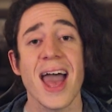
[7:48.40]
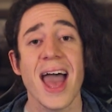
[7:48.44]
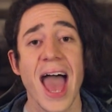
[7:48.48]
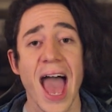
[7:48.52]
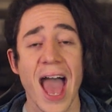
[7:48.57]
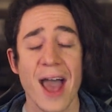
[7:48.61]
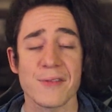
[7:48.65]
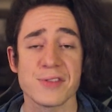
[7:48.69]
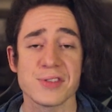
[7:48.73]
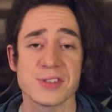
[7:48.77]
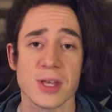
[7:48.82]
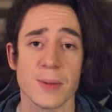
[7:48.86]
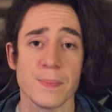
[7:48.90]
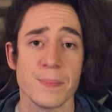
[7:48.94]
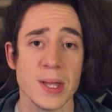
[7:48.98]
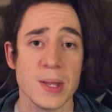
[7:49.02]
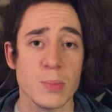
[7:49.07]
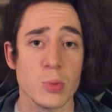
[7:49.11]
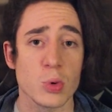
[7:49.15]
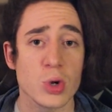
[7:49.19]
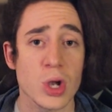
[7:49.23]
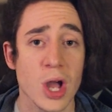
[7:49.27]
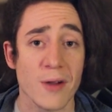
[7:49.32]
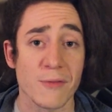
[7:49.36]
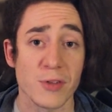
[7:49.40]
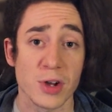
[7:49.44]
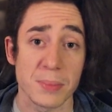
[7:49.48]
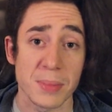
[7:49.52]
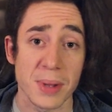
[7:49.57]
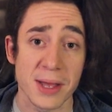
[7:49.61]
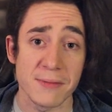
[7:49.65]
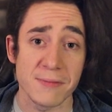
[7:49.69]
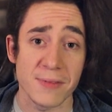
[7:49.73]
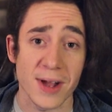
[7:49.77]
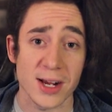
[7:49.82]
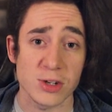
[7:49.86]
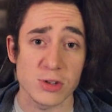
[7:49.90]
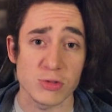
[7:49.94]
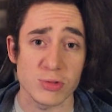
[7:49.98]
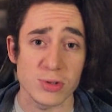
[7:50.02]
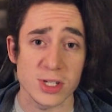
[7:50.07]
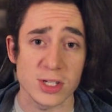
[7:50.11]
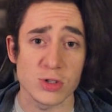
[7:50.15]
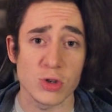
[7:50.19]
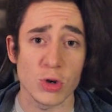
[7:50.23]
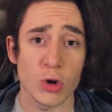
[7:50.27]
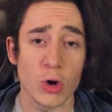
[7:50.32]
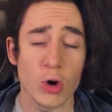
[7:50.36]
have some people covering main factory
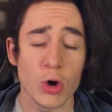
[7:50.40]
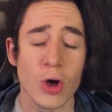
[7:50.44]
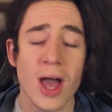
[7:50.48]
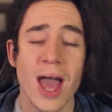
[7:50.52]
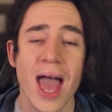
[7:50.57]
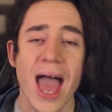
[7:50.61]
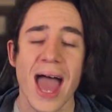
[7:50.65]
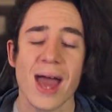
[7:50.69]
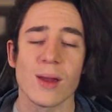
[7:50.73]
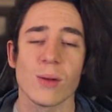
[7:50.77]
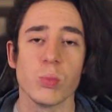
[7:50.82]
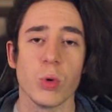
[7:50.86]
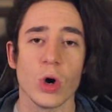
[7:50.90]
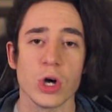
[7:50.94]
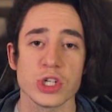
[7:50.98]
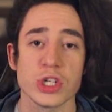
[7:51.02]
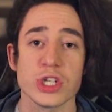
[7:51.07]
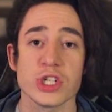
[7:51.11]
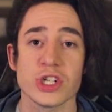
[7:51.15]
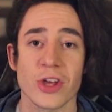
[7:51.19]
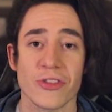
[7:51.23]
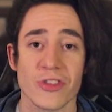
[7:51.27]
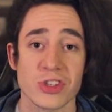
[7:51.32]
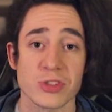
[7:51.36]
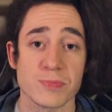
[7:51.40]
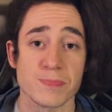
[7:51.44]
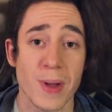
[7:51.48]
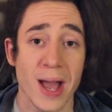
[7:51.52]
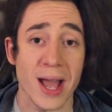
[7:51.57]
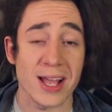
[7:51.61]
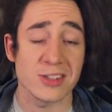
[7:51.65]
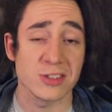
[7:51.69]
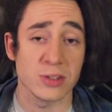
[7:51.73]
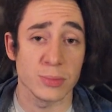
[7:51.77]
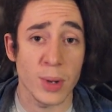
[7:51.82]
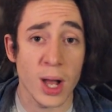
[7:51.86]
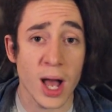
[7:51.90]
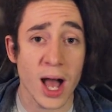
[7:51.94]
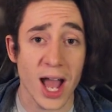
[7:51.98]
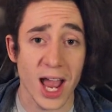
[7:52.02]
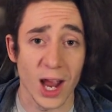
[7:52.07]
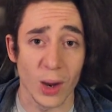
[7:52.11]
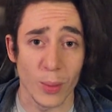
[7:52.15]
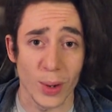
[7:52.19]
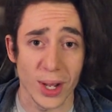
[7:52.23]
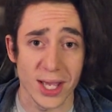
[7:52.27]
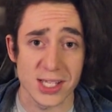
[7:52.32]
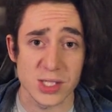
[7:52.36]
door, and watch each other's backs from
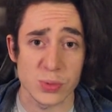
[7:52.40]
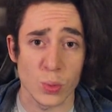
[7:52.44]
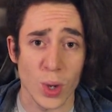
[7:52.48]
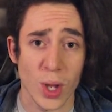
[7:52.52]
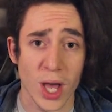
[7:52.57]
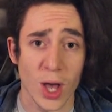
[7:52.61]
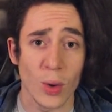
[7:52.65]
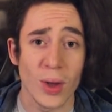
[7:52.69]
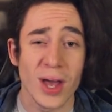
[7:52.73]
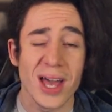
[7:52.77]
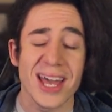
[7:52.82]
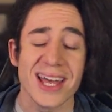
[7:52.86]
highway as well.